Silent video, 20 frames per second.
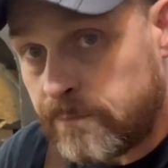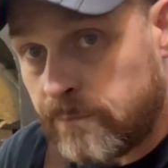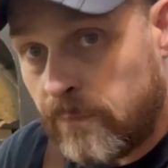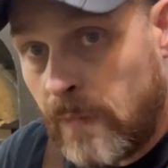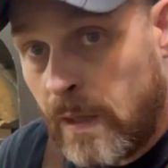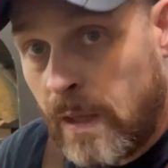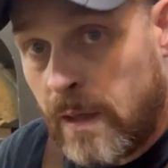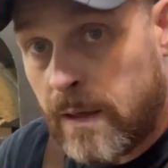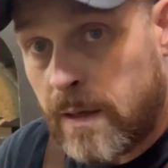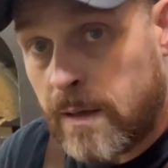
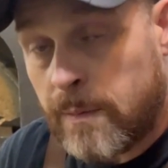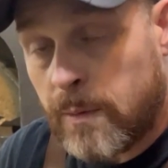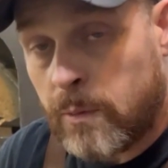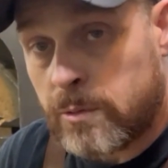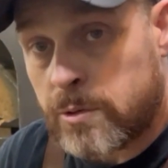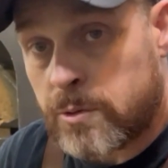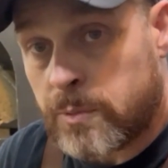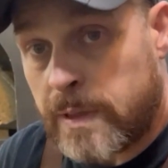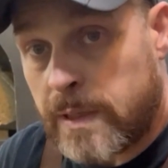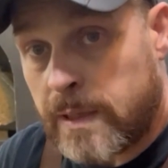But
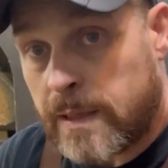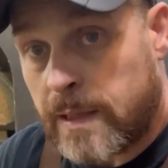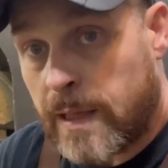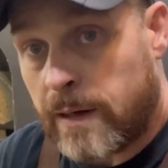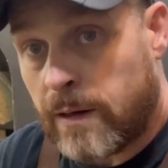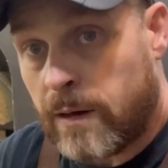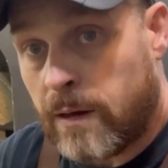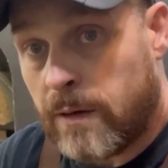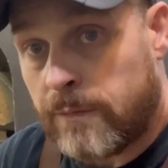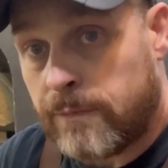once we get that
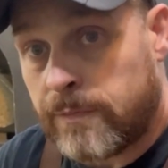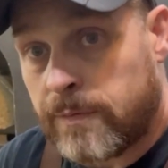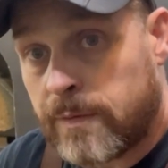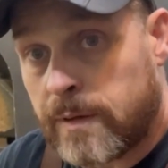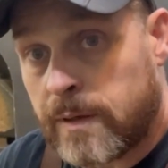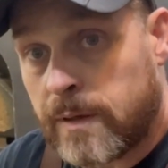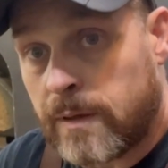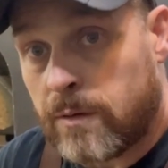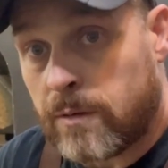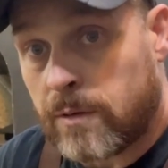off
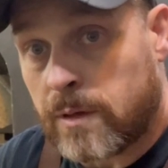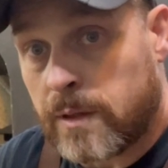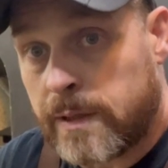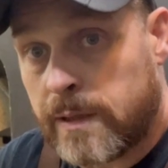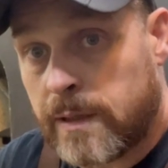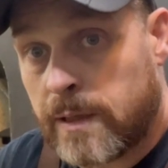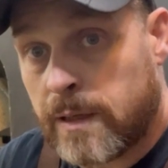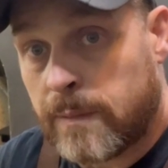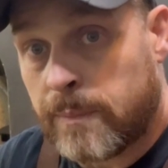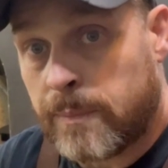and all
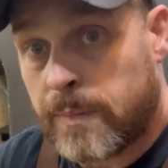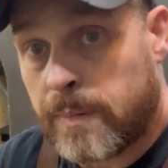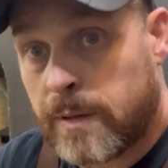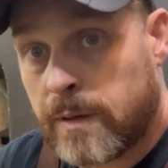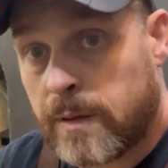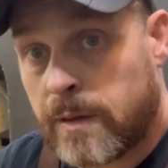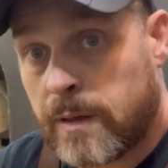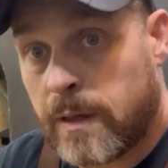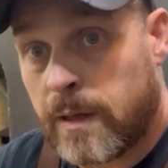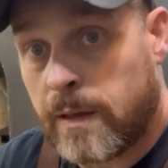cleaned up,
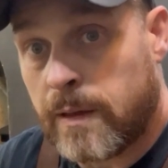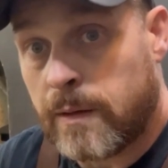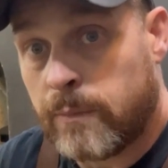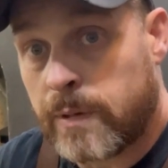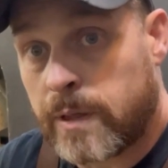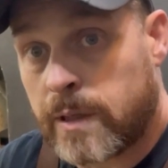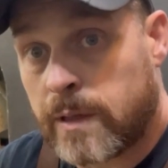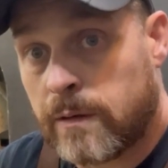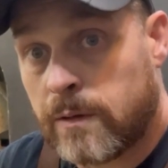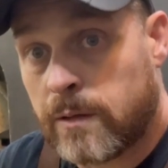then we
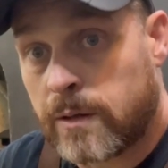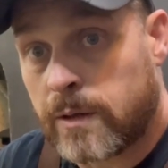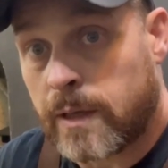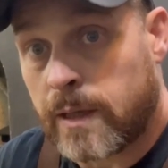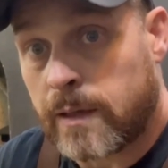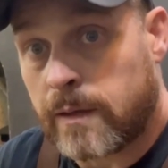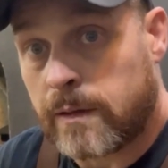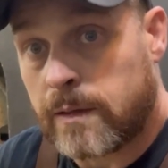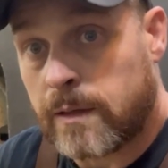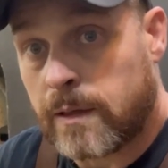can look
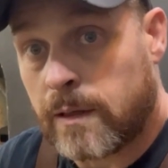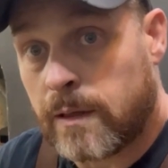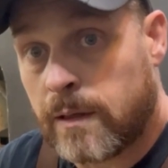at